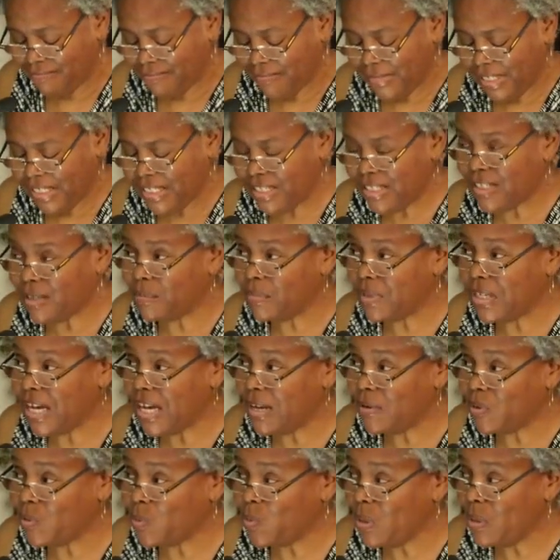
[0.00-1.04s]
And
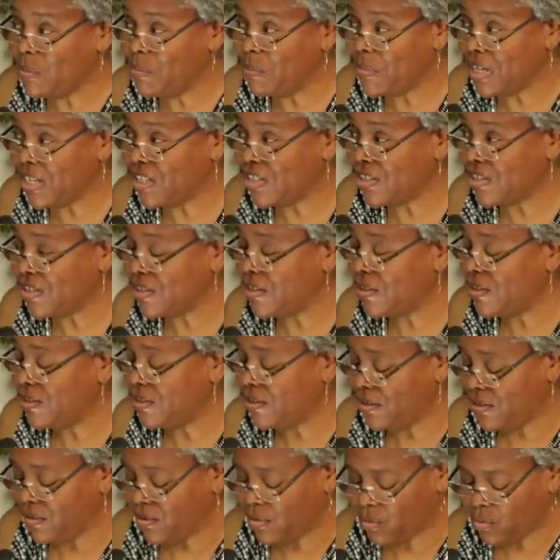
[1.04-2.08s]
sometimes we miss
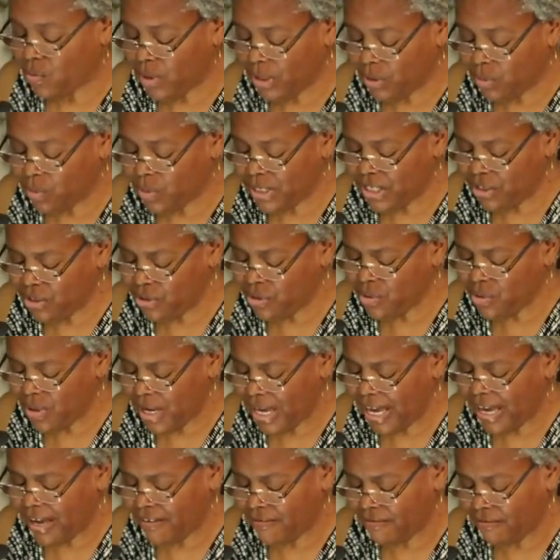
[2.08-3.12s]
what we do
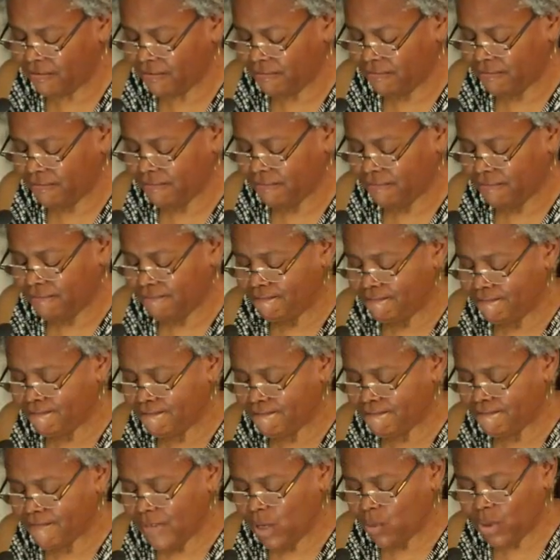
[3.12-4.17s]
have,
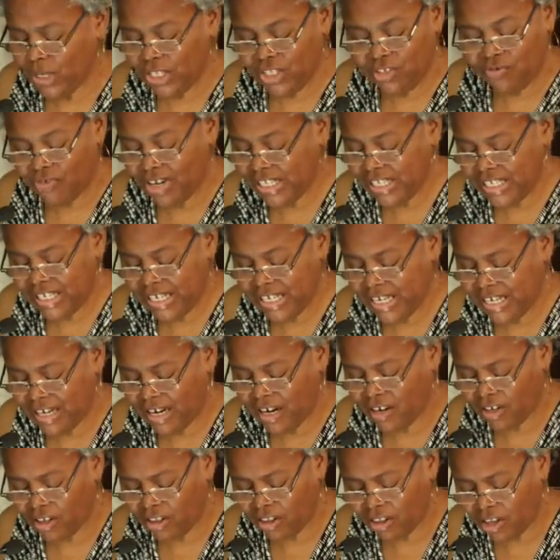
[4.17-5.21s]
what is resting in
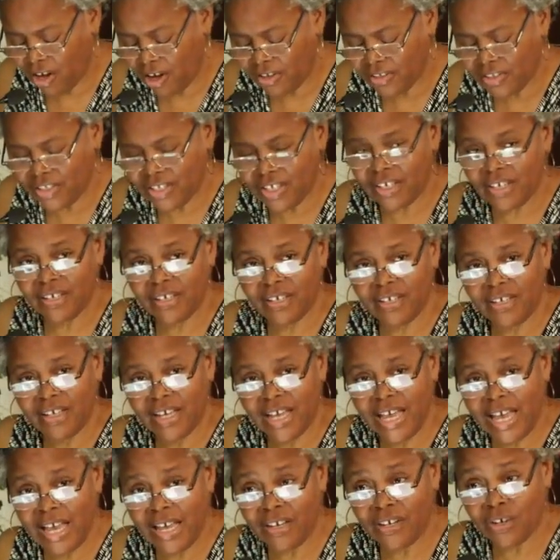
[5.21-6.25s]
our closet
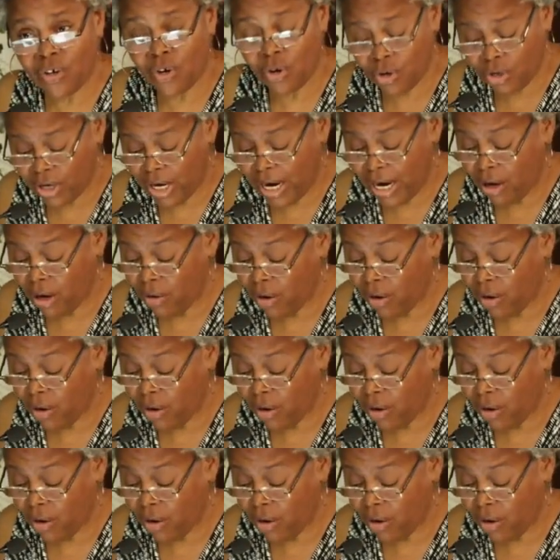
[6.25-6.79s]
and on our